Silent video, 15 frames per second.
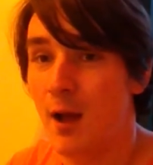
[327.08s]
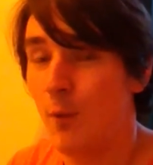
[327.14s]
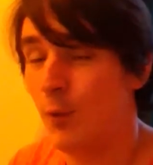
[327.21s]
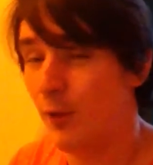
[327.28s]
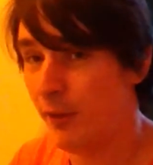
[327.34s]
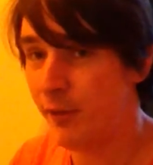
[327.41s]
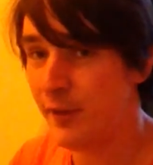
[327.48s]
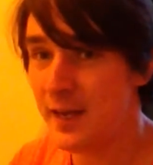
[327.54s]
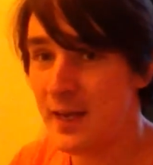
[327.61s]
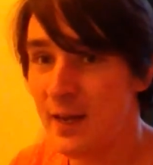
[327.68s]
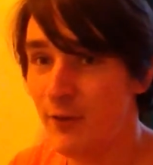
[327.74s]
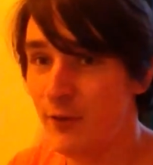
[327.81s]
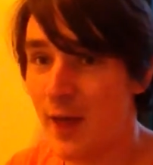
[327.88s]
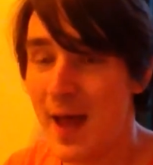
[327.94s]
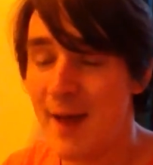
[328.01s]
Well, the thing
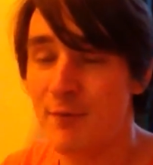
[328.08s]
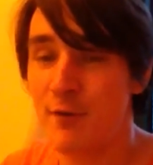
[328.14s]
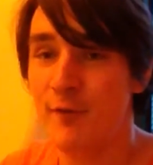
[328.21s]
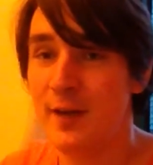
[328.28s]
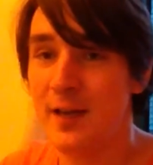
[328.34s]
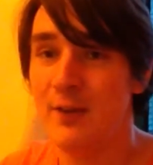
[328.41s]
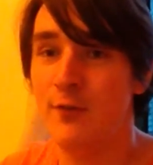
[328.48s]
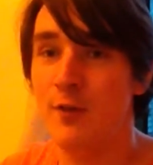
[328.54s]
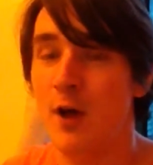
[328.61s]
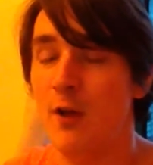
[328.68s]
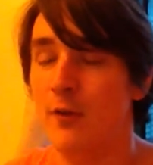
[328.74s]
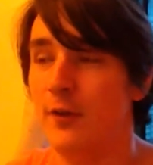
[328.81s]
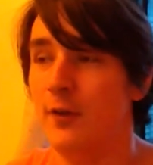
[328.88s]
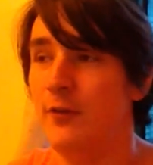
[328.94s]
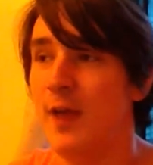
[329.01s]
is that everything is
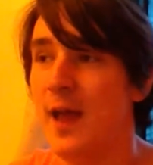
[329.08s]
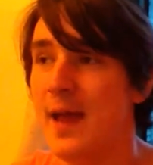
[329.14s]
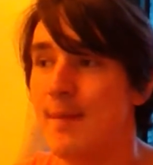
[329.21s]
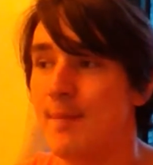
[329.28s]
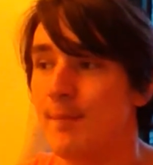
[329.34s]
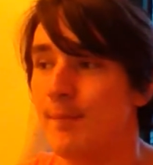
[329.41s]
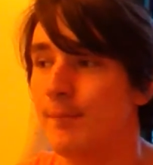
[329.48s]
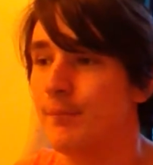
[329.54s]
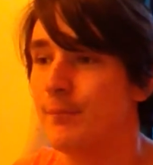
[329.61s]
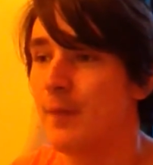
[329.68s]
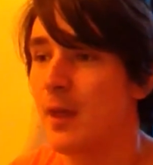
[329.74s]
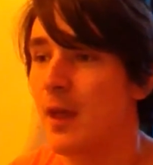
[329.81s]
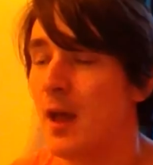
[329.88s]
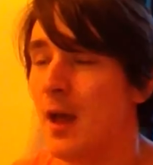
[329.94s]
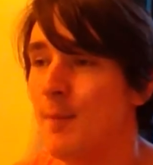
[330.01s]
not the same,
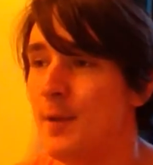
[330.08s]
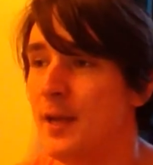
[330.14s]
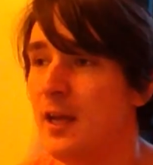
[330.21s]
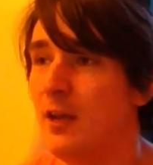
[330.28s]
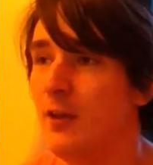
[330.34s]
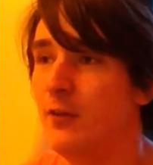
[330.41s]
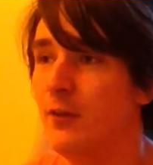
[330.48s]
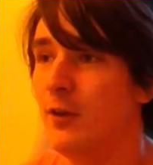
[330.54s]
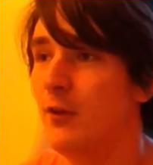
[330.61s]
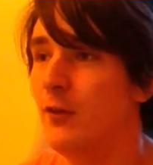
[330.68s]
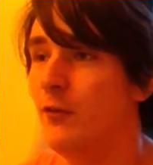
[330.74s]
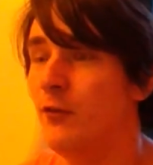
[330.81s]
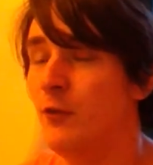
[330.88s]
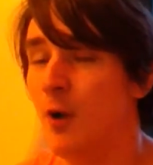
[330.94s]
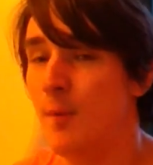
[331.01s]
because
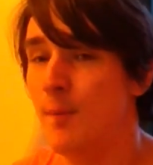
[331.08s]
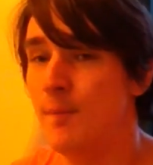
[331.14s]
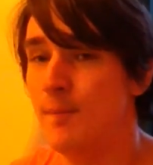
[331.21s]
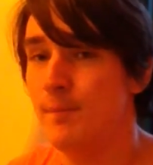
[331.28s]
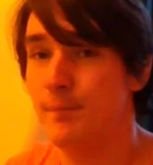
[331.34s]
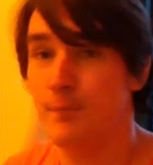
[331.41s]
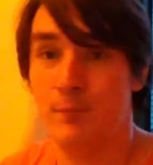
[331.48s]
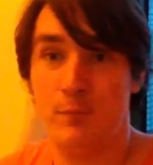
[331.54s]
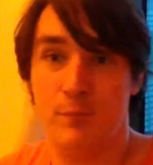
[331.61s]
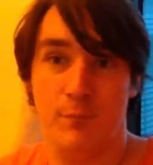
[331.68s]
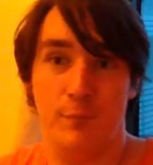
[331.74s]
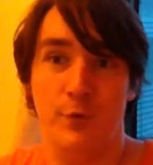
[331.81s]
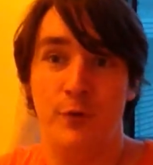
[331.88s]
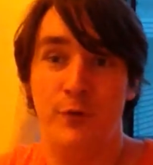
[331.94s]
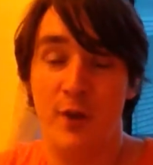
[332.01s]
some
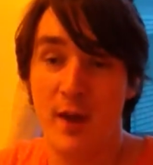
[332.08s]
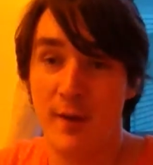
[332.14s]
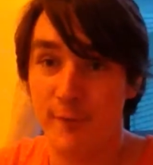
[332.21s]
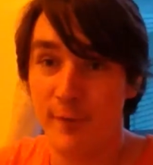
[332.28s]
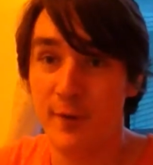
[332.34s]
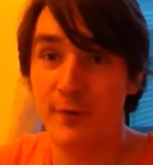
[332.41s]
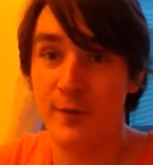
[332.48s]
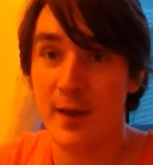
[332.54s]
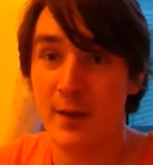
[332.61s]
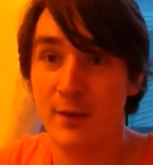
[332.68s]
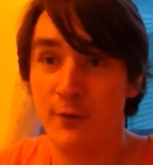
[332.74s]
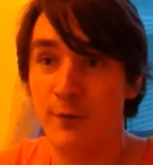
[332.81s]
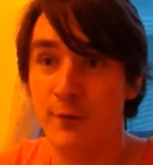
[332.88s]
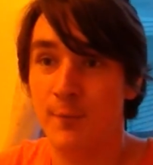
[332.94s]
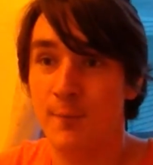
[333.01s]

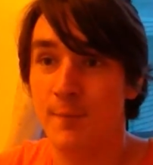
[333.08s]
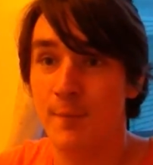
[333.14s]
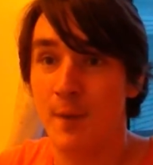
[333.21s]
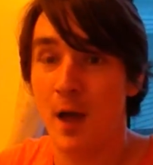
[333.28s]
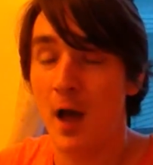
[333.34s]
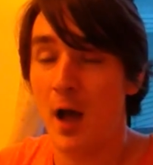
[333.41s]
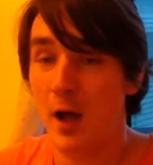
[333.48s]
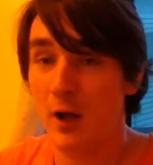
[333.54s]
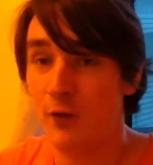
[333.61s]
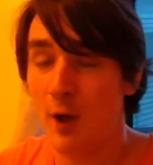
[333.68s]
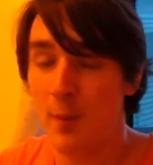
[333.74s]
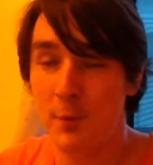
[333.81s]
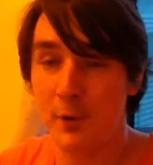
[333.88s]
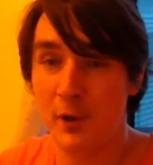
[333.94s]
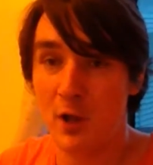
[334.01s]
surfaces are
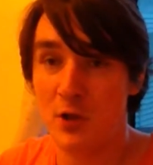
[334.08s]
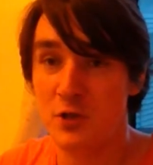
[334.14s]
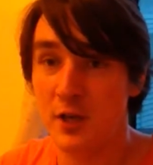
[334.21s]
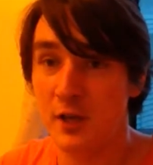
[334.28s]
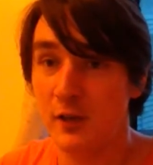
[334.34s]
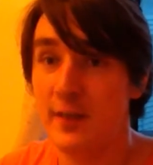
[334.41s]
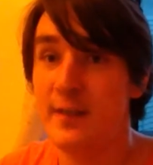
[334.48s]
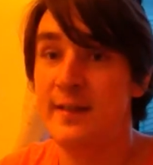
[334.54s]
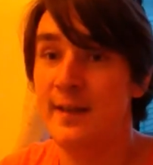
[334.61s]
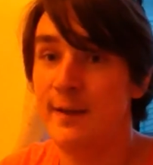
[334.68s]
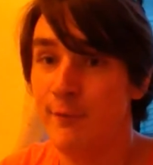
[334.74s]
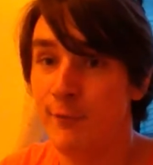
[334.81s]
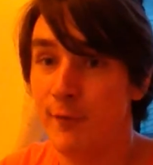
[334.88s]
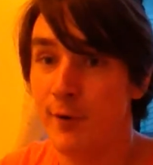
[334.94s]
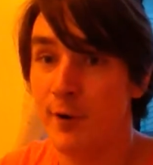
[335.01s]
topologically
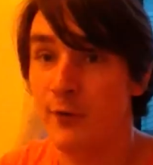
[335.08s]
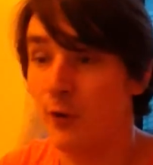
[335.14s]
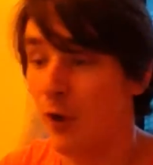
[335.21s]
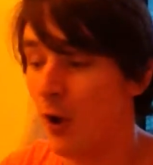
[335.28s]
different to